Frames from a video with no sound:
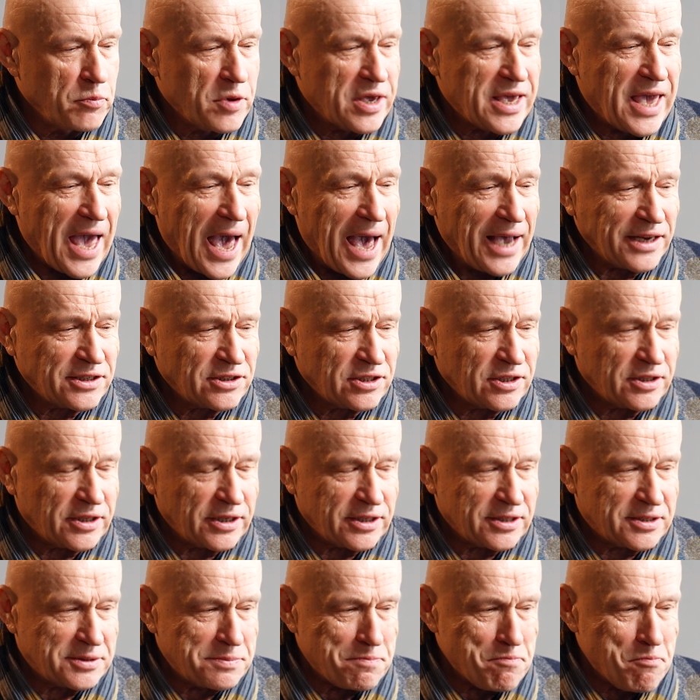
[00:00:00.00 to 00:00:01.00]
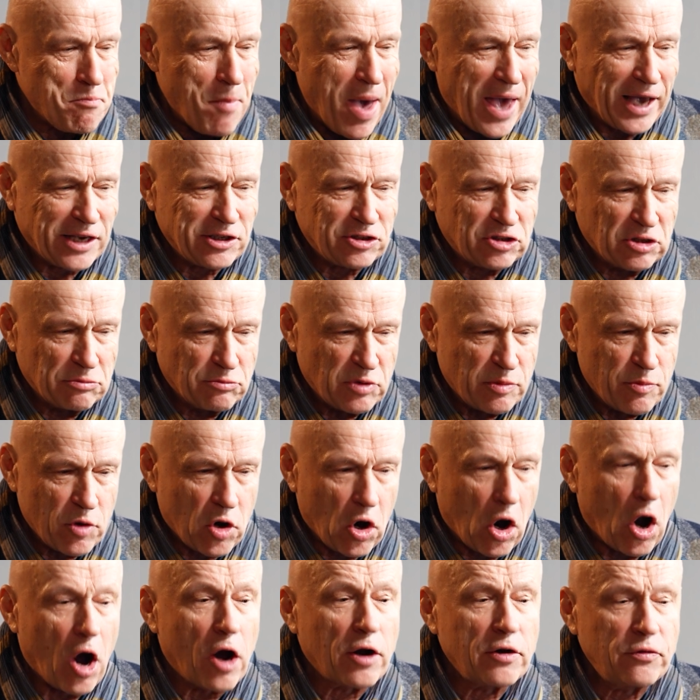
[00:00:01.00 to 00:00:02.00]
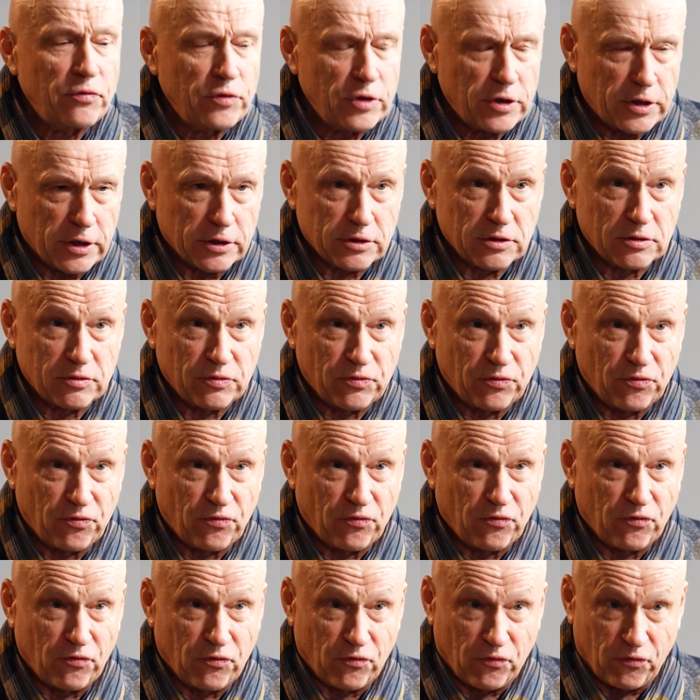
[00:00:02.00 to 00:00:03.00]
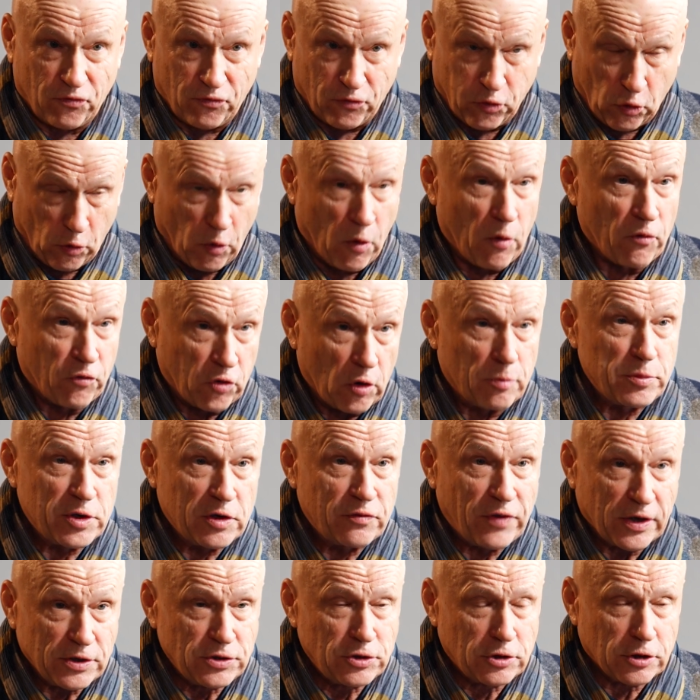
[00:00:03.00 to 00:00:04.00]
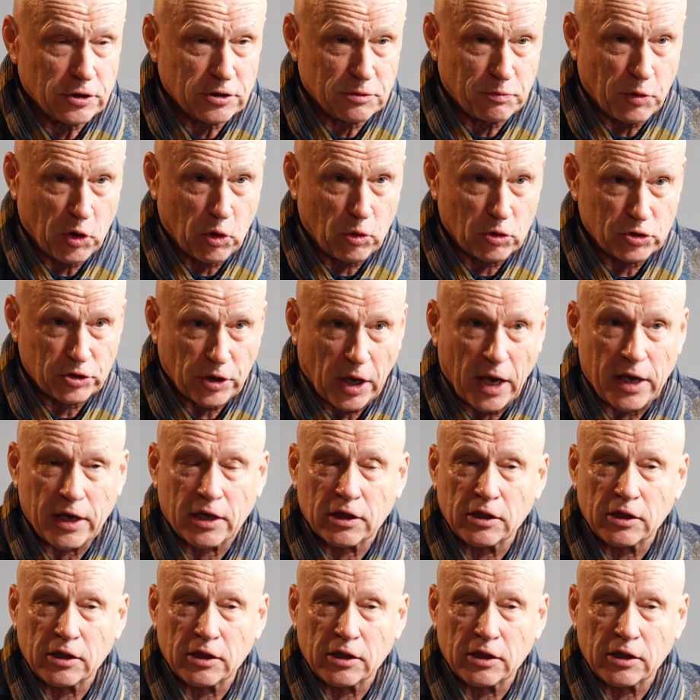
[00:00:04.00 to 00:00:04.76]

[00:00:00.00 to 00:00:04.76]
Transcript: get this maximum confidence from investors, because I